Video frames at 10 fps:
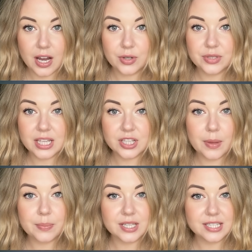You think
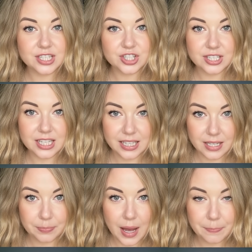turbulence is just a
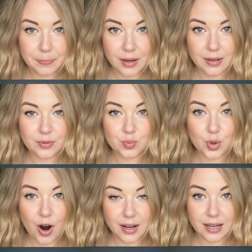little bump?
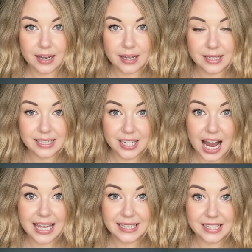Wrong. The
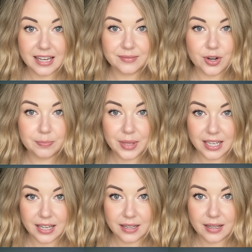sky itself got
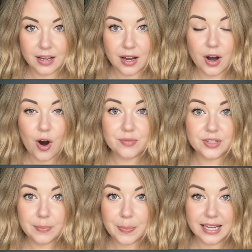meaner.
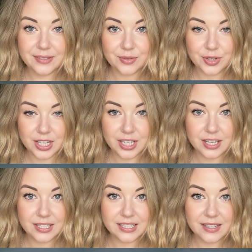Over the past 40
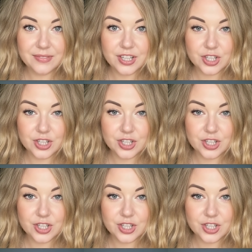years, severe